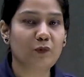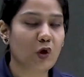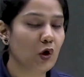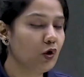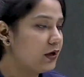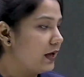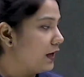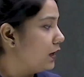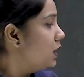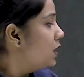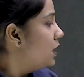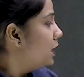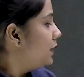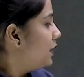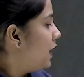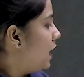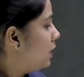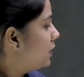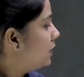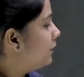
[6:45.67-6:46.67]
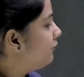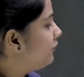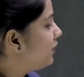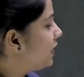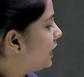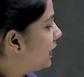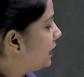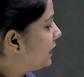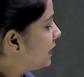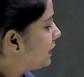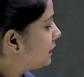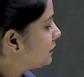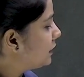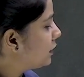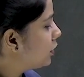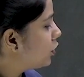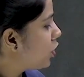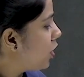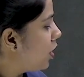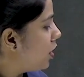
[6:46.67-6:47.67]
Okay, now if we conduct the
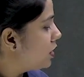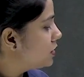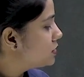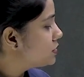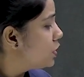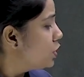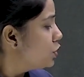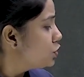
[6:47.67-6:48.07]
cross,